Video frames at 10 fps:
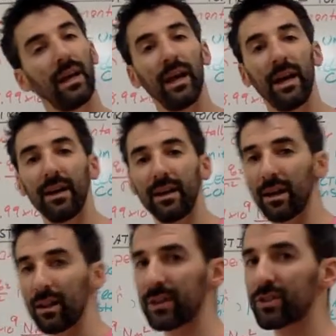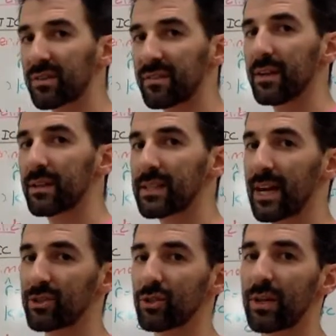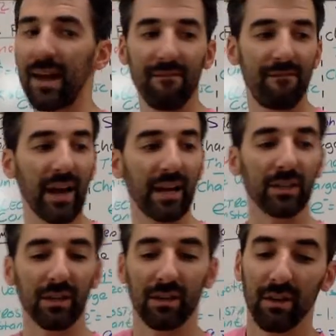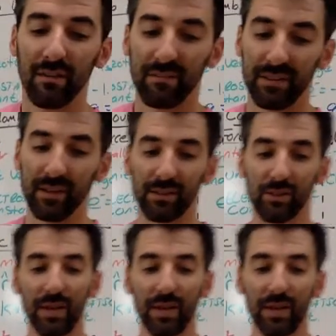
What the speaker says: And an electric field is actually a vector field.